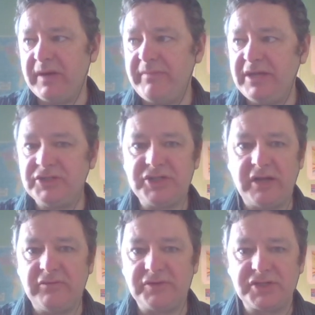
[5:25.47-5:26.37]
by Major
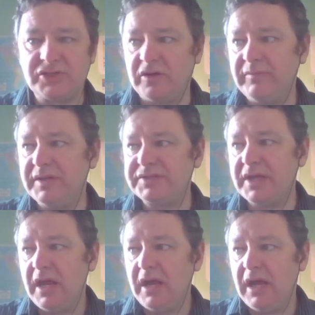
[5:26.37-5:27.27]
General Sir
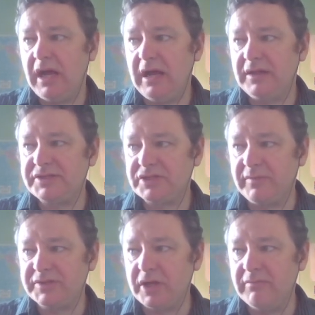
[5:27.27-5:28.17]
Thomas
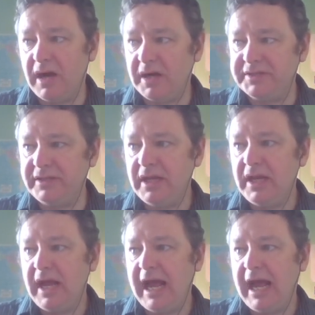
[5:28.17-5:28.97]
O'Marden,